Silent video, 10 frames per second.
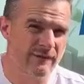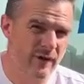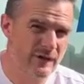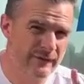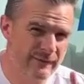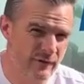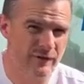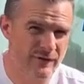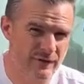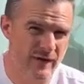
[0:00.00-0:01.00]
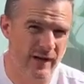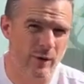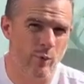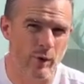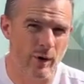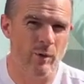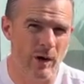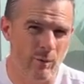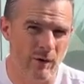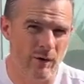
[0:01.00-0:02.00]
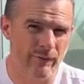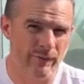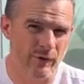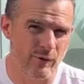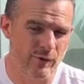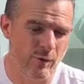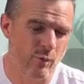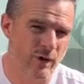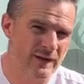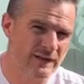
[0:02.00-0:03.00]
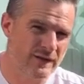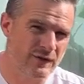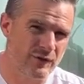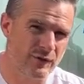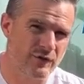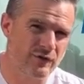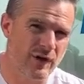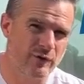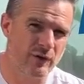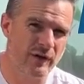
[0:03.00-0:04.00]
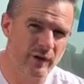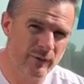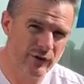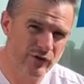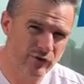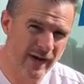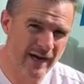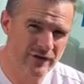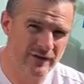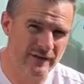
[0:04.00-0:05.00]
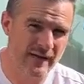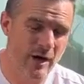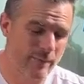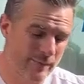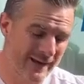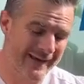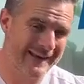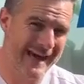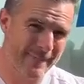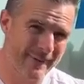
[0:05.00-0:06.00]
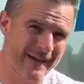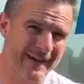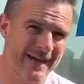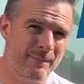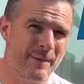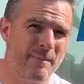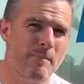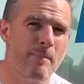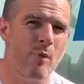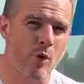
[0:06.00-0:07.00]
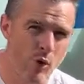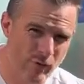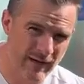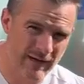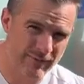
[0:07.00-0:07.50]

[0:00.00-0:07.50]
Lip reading: if those first 3 work quite well for you, what I suggest you do is try and do a little bit of traction to help a bit of gapping and a bit more relief